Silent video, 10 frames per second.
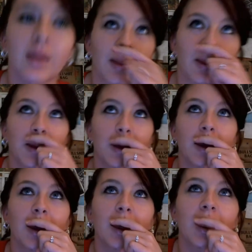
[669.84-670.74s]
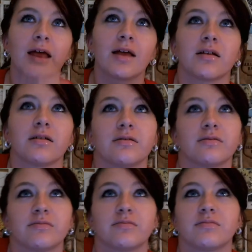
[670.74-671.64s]
I can help. Watch, Ray. Watch,
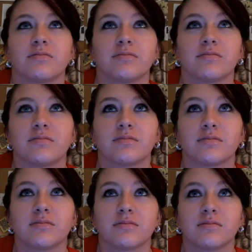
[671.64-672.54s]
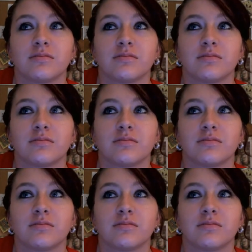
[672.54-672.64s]
Ray. Ray, watch.